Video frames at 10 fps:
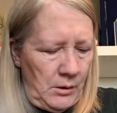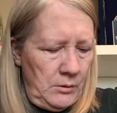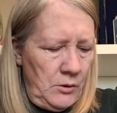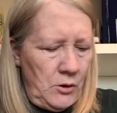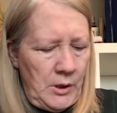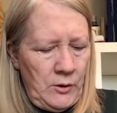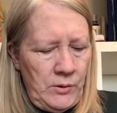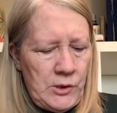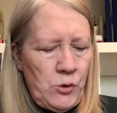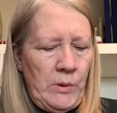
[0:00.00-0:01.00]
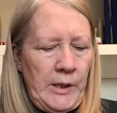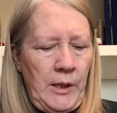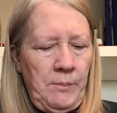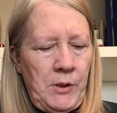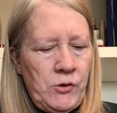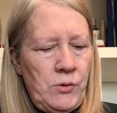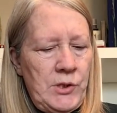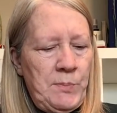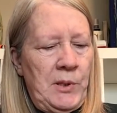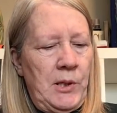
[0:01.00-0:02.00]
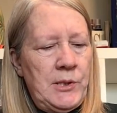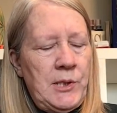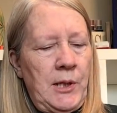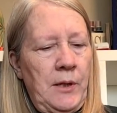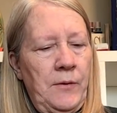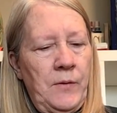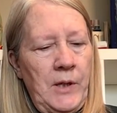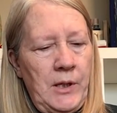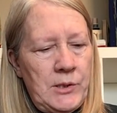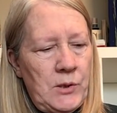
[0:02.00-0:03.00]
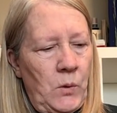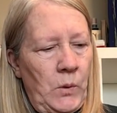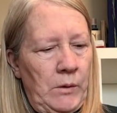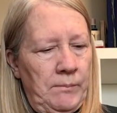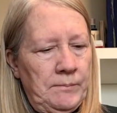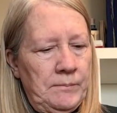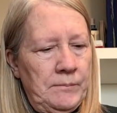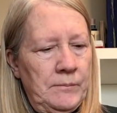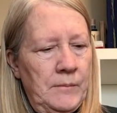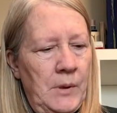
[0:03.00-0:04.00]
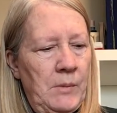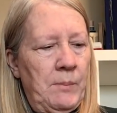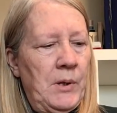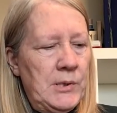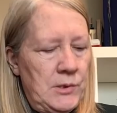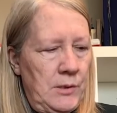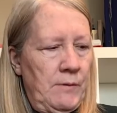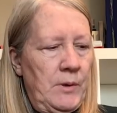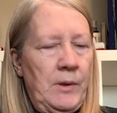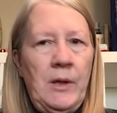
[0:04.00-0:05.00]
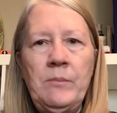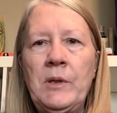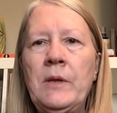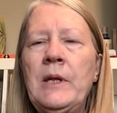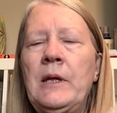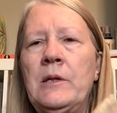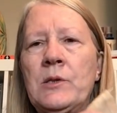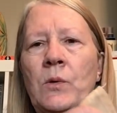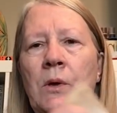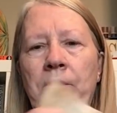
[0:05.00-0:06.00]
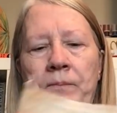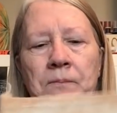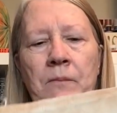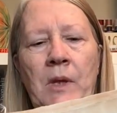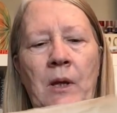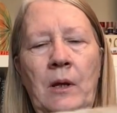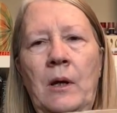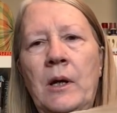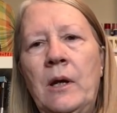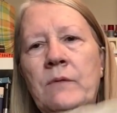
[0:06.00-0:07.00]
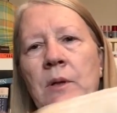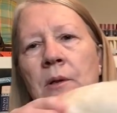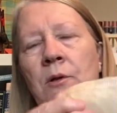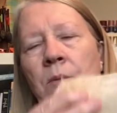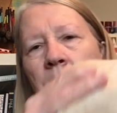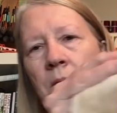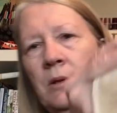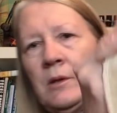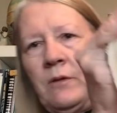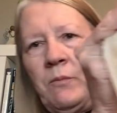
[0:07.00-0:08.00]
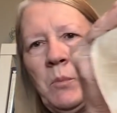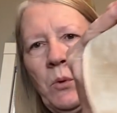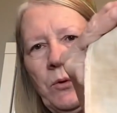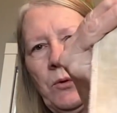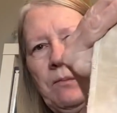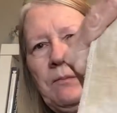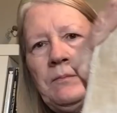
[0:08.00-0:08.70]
No, I know it's 28, picture this plus, and I think it's oaken. I'm not positive on that, but I think it is oaken. I have done a little bit of the left border,